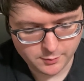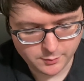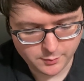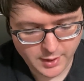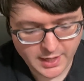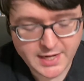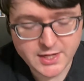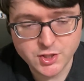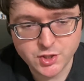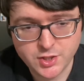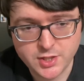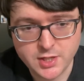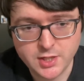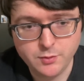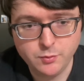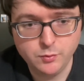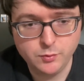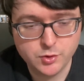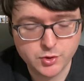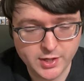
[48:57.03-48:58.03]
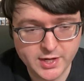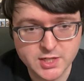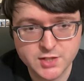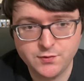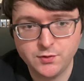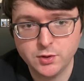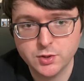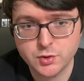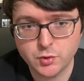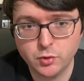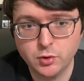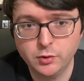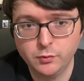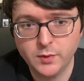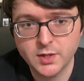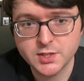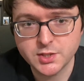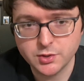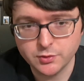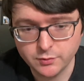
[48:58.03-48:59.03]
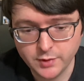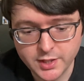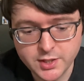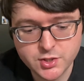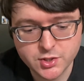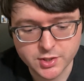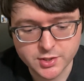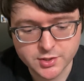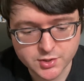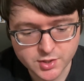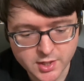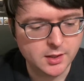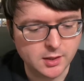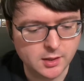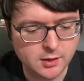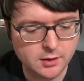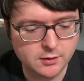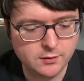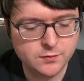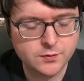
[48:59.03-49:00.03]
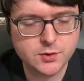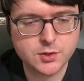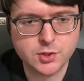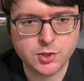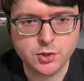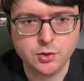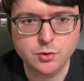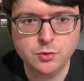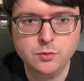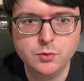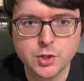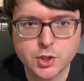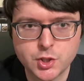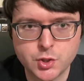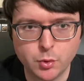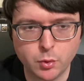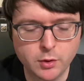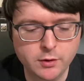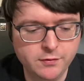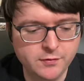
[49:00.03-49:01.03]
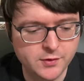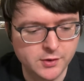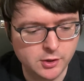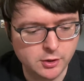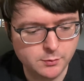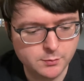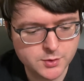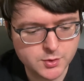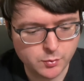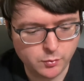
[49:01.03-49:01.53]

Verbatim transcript: HD uh, transfers or restorations of two short films.